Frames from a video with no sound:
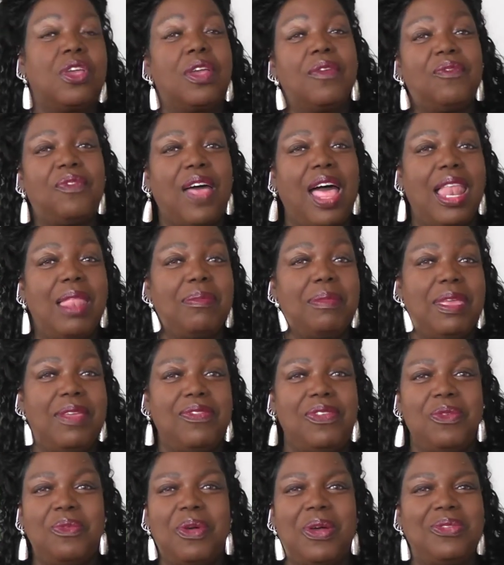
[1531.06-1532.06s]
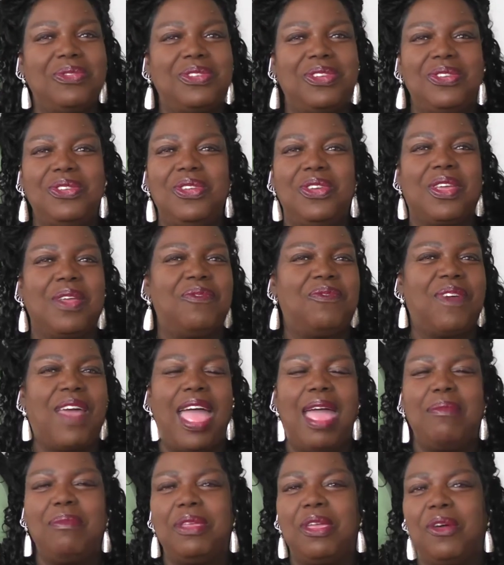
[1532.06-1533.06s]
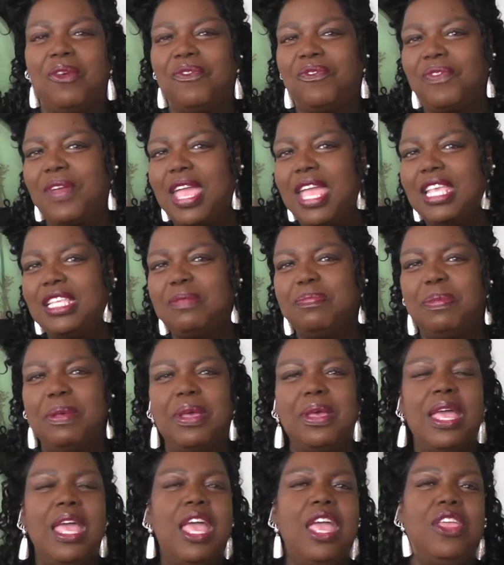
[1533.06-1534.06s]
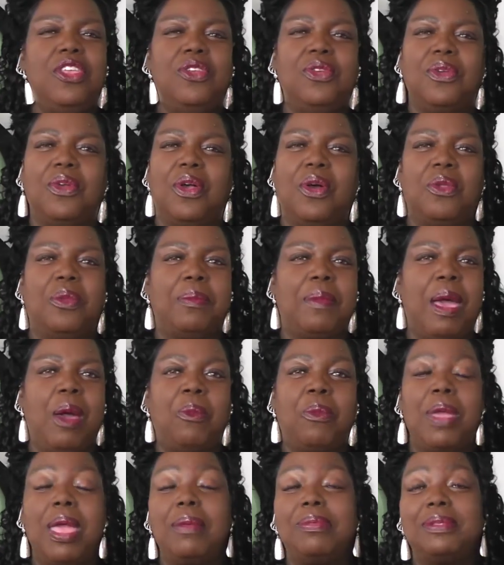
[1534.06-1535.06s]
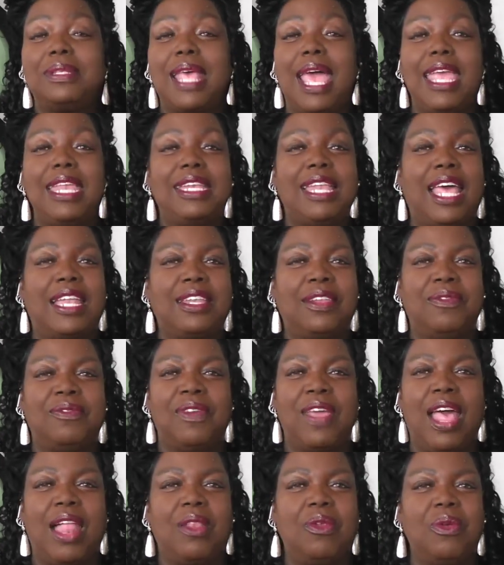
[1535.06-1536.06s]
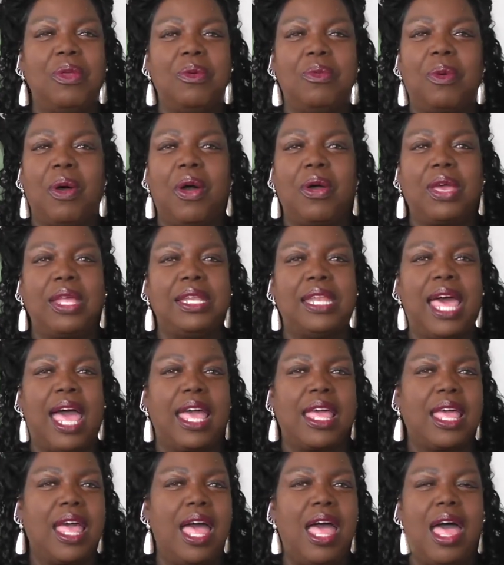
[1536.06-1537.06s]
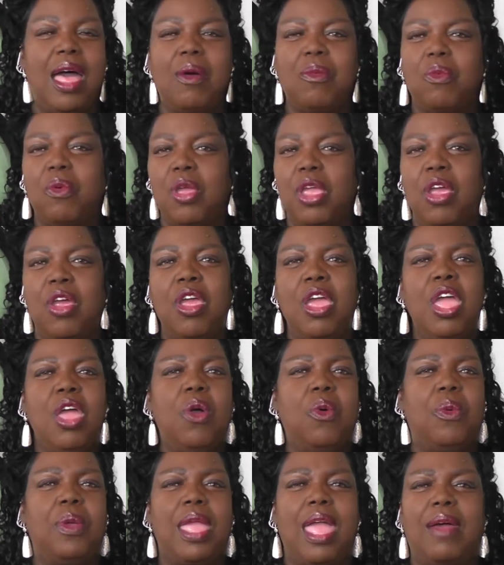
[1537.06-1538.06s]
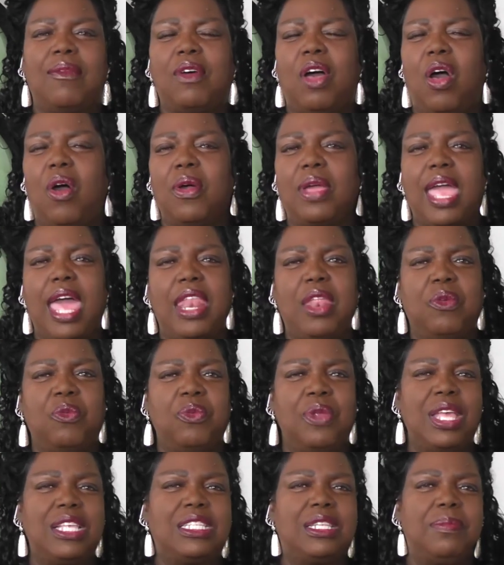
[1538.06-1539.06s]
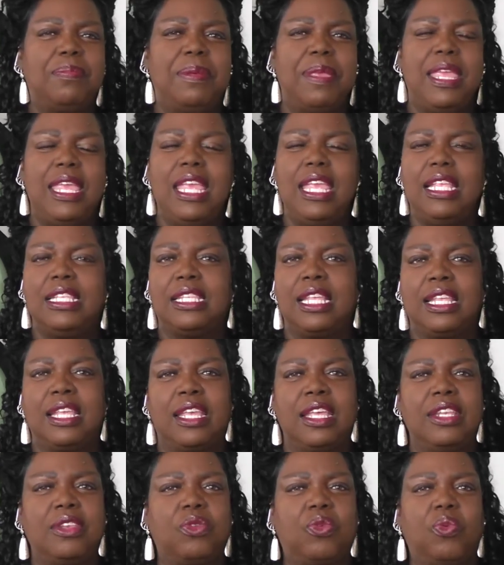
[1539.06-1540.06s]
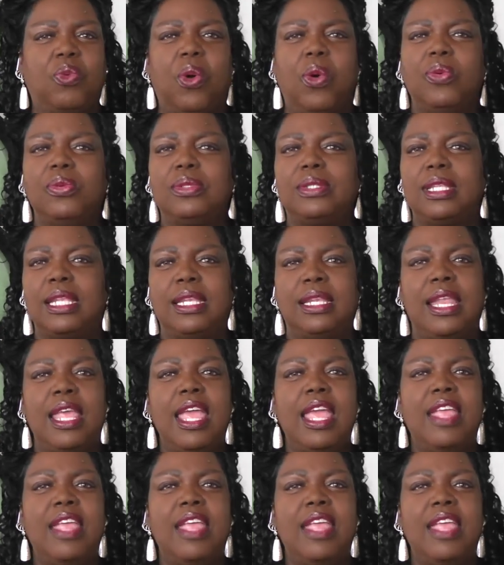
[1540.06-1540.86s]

can follow me if you want to. You can find me on Facebook. You can go to my website, drvaleriewalker.com, where we have all kind of recipes and good quotes and